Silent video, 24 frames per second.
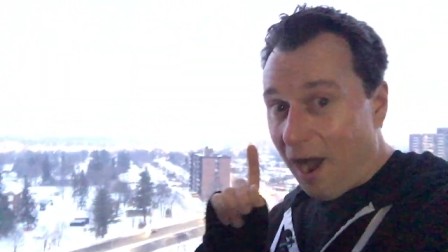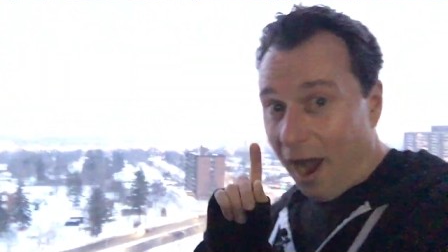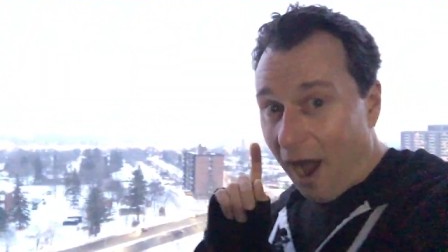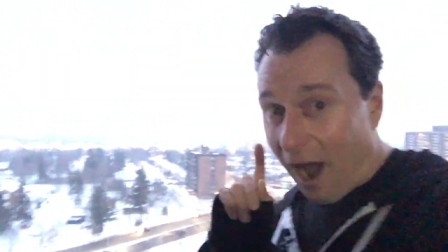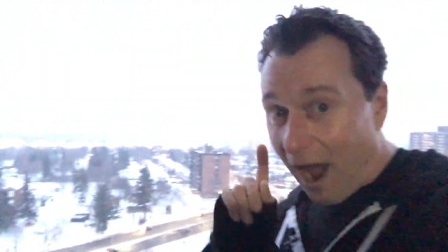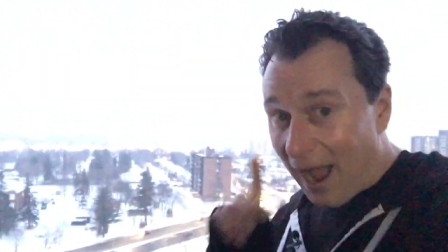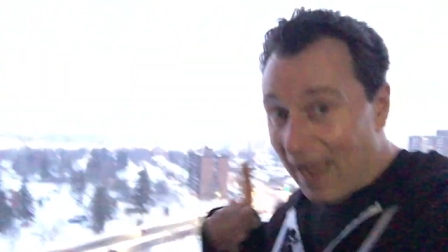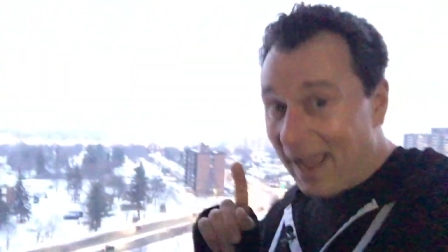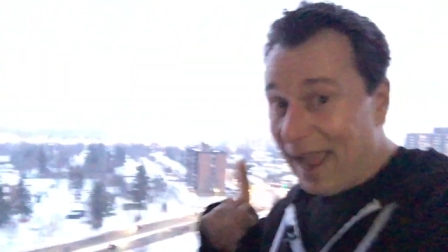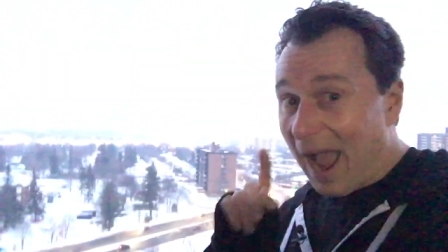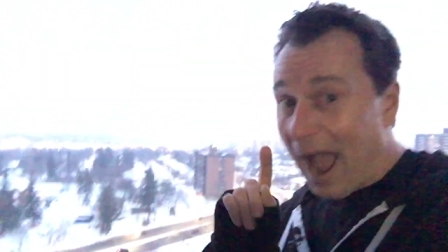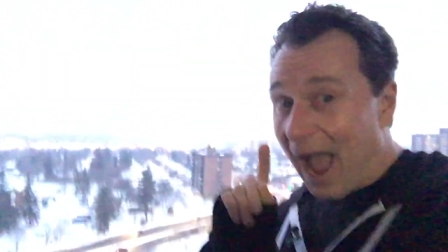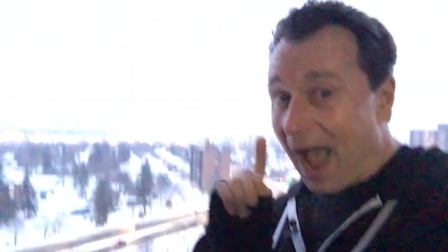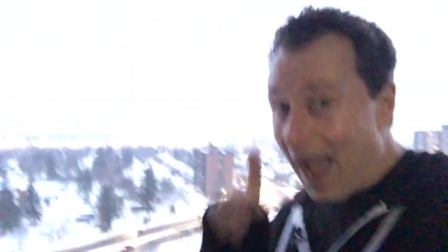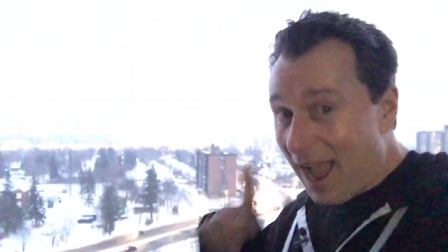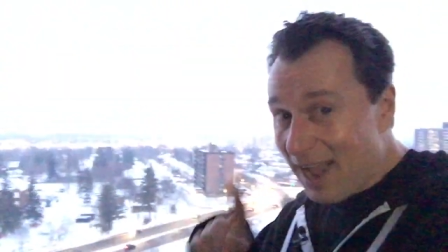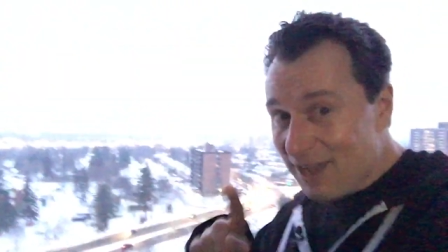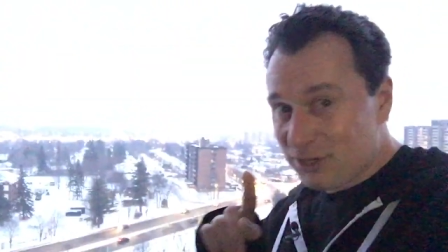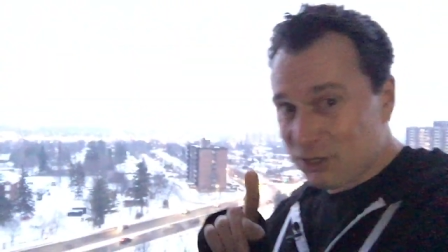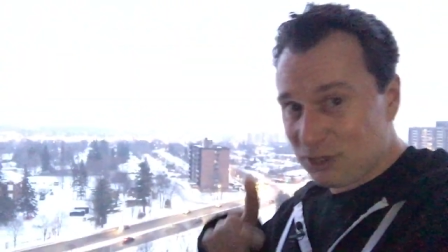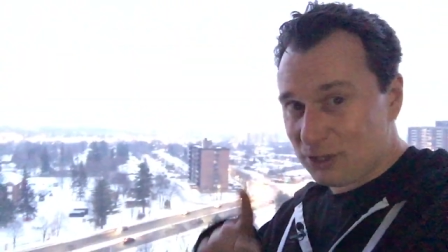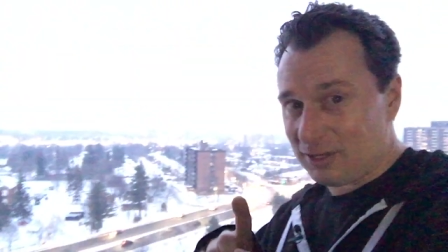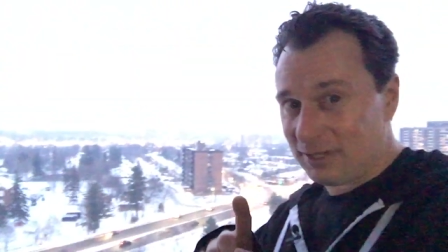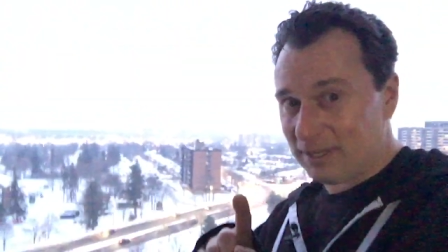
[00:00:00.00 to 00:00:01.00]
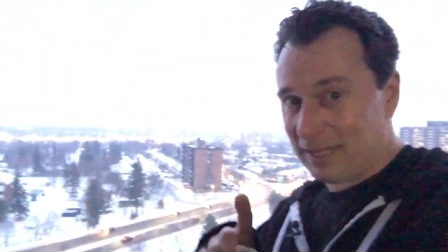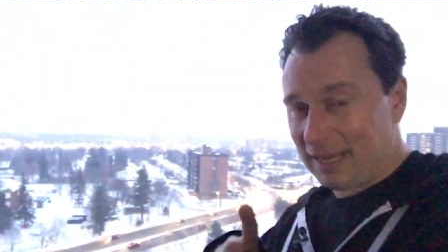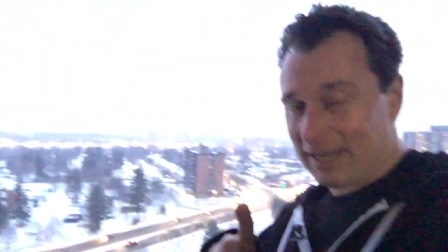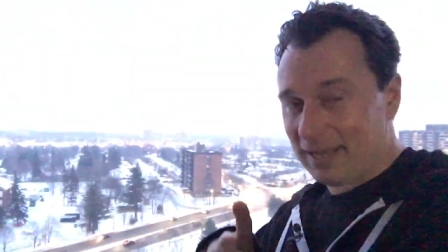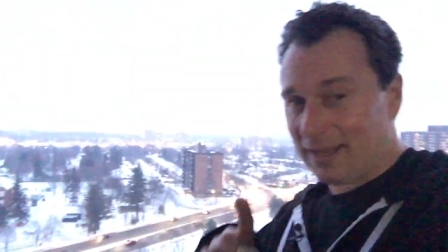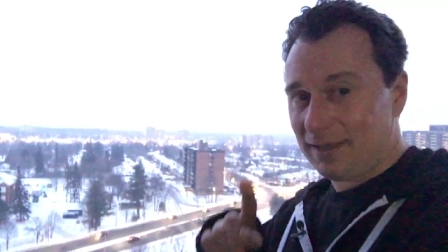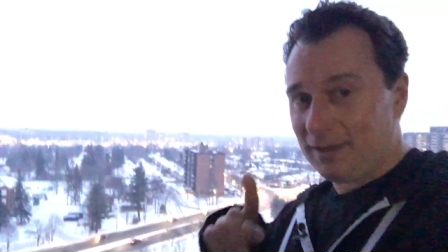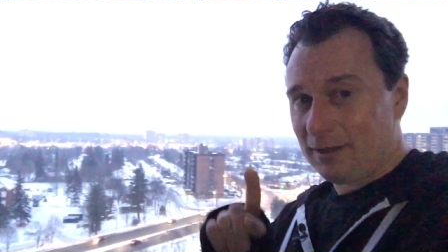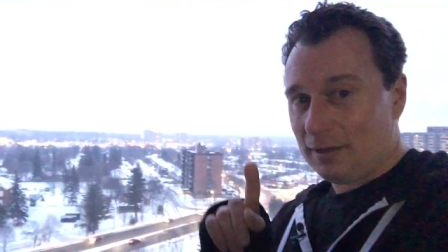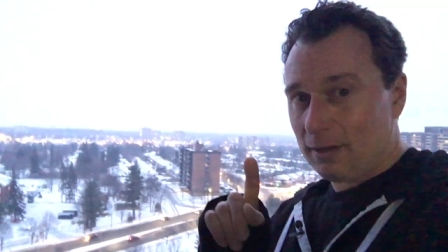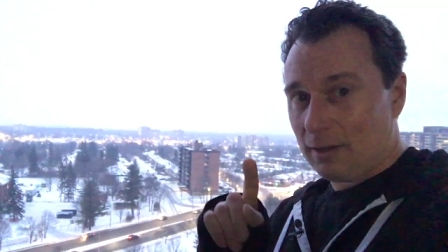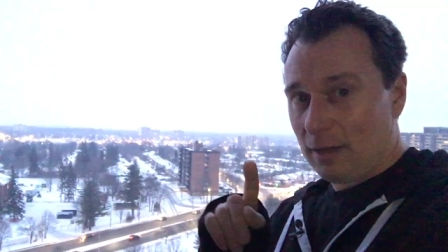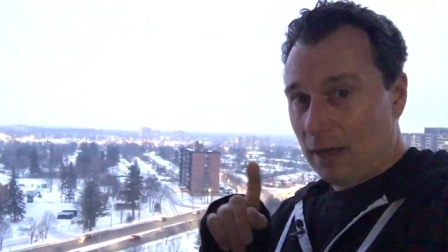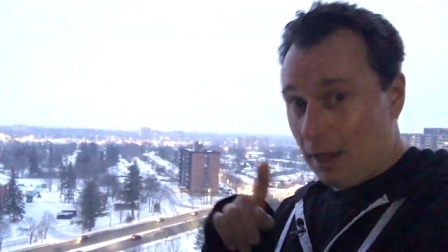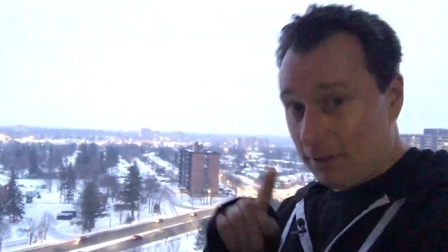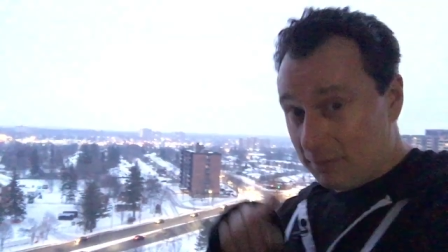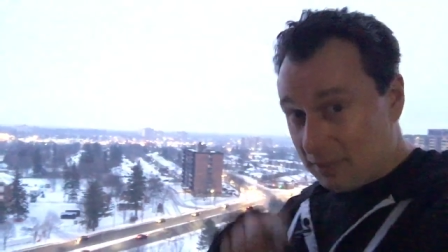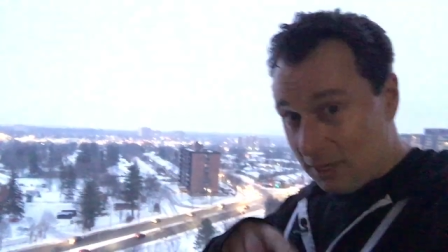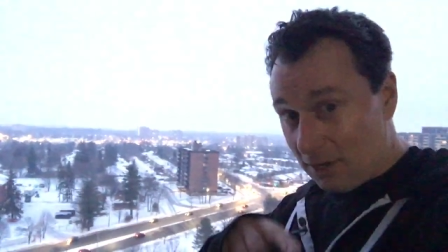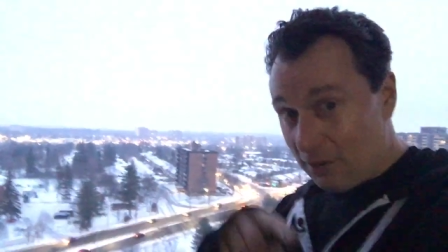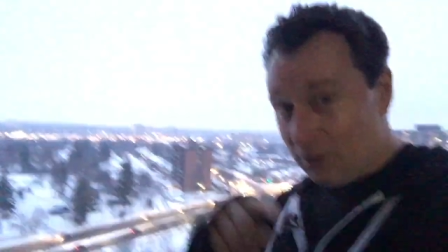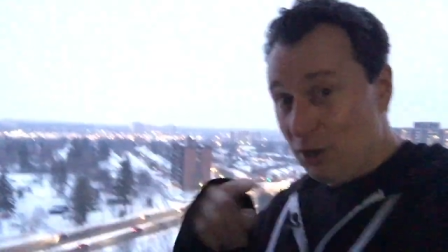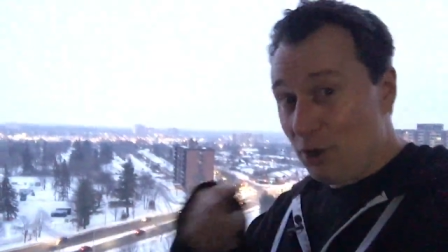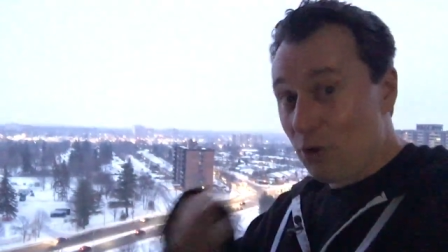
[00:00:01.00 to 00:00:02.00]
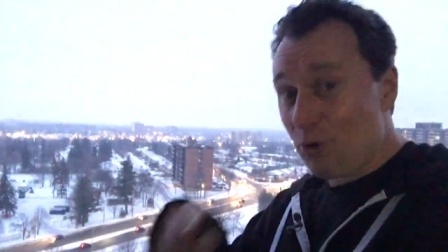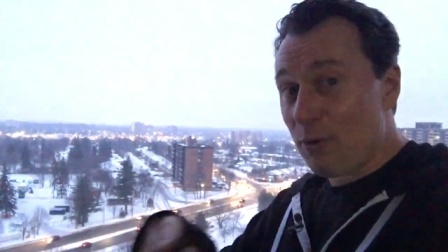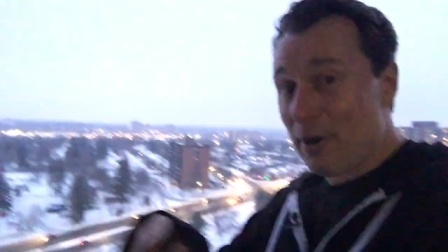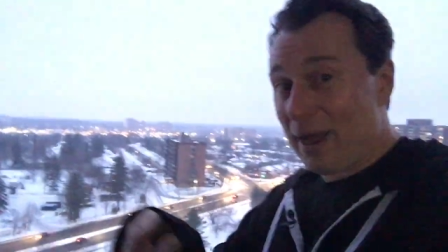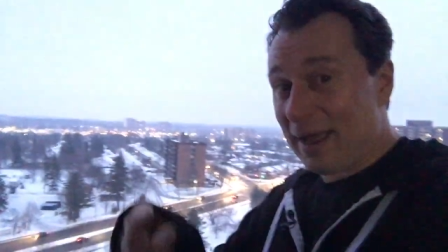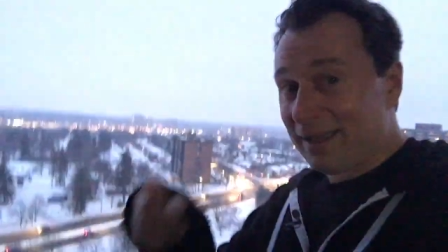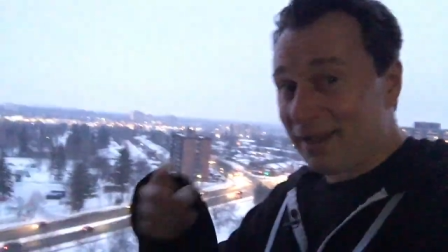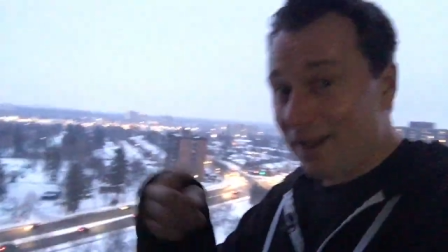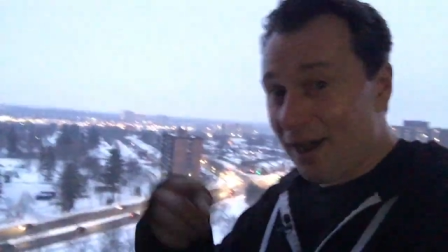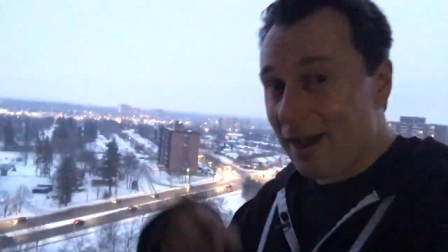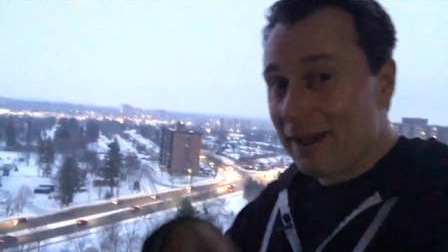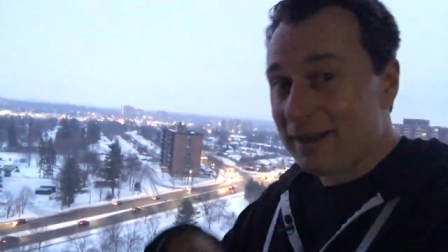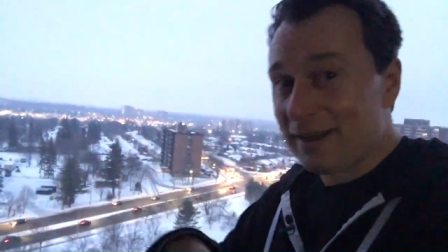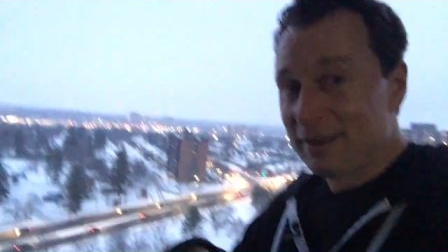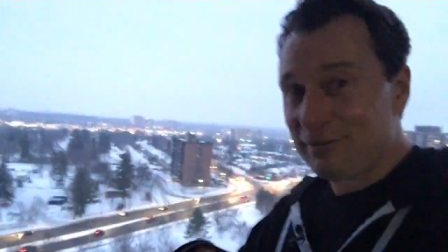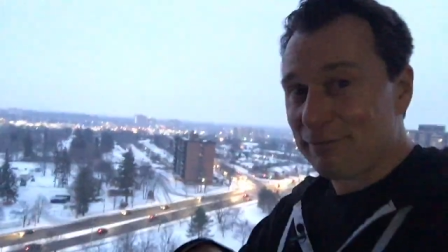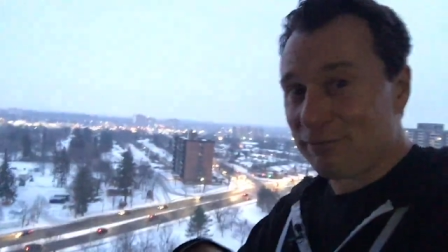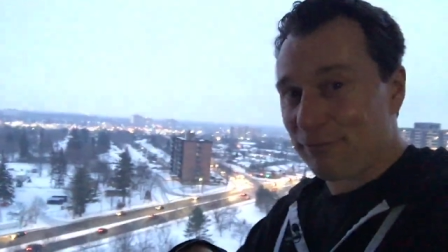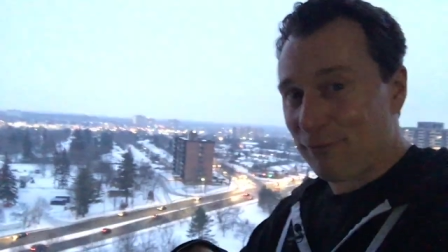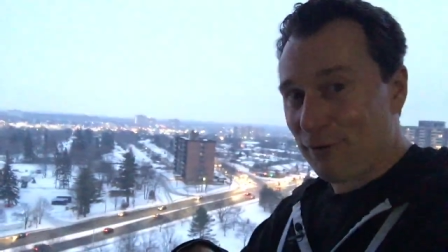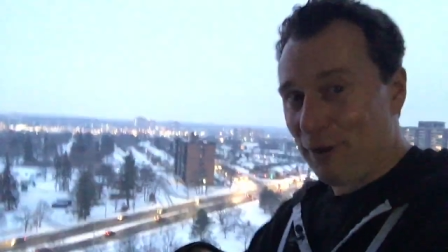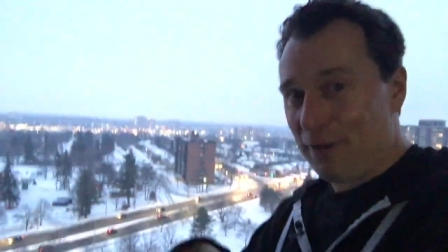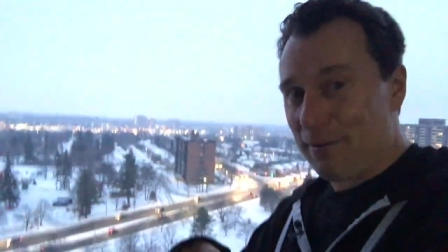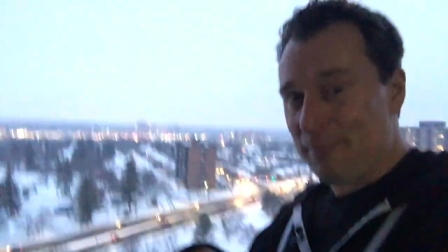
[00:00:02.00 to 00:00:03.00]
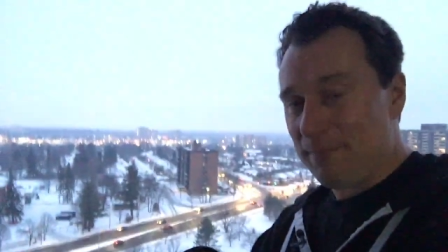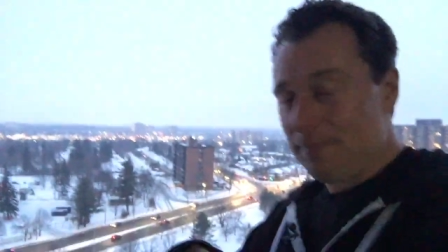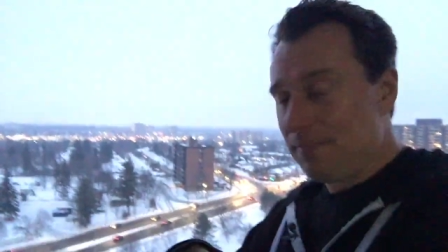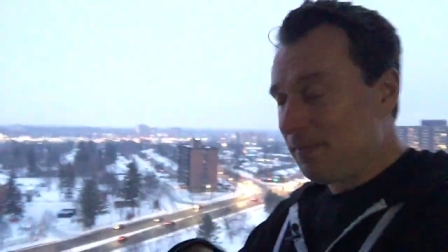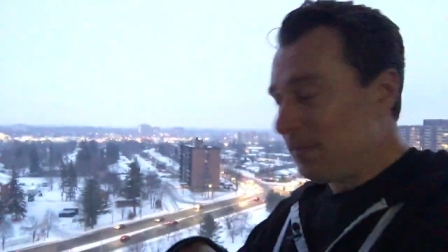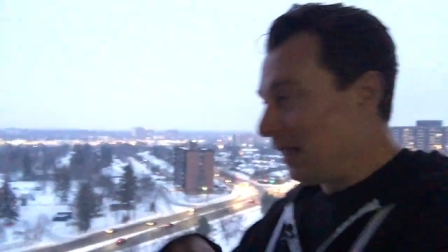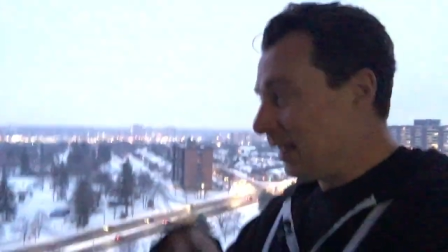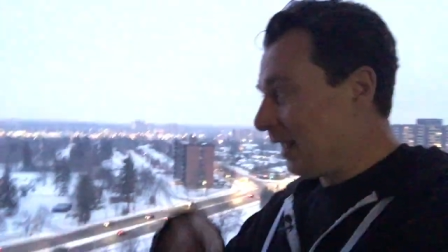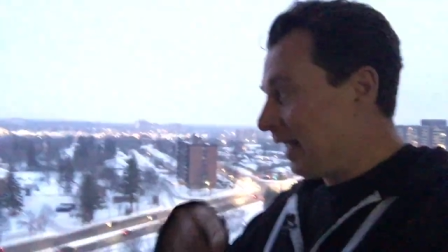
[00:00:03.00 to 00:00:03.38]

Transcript: I actually, I'll tell you who I got it from,